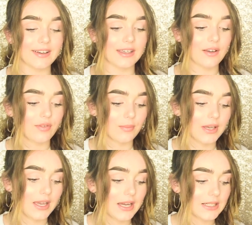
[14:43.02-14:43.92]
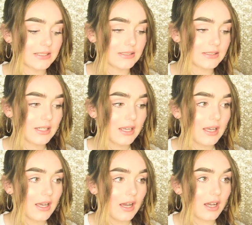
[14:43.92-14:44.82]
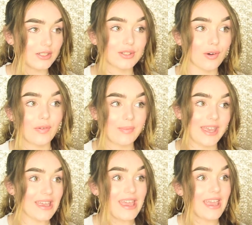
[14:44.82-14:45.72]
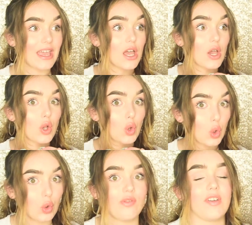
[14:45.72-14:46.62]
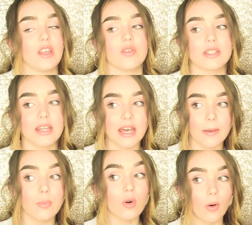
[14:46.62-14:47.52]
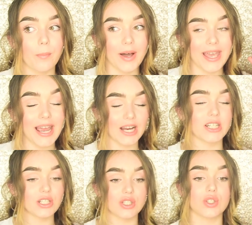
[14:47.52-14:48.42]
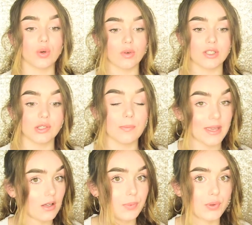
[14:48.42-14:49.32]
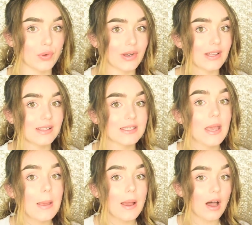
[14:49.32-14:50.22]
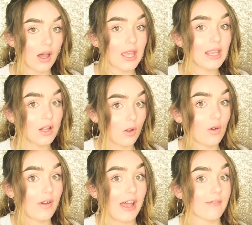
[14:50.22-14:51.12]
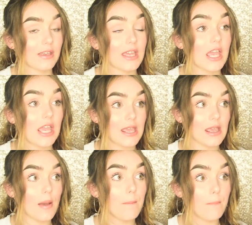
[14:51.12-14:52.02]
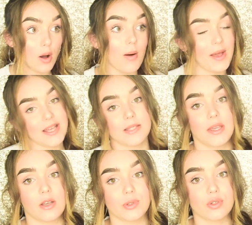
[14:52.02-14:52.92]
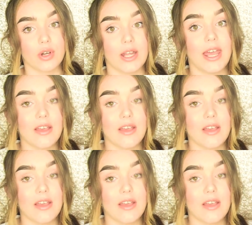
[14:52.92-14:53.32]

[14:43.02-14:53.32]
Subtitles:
I get from it, and I just love making good videos, and I put my heart and soul to makeup tutorials. I love having a bomb-ass makeup tutorial.